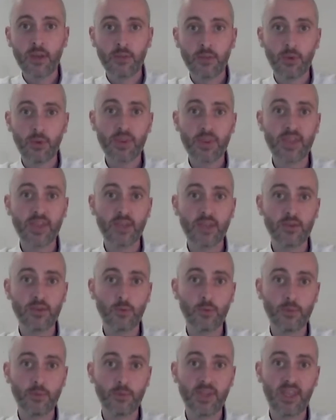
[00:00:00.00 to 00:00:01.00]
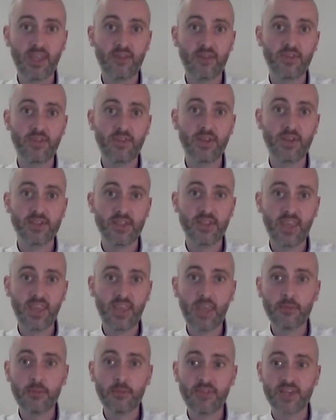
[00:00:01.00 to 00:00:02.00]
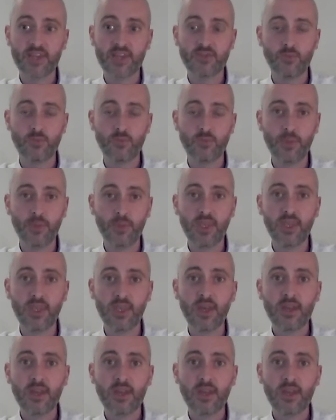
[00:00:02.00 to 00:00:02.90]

But the one thing that will be definite is that the aim of this will be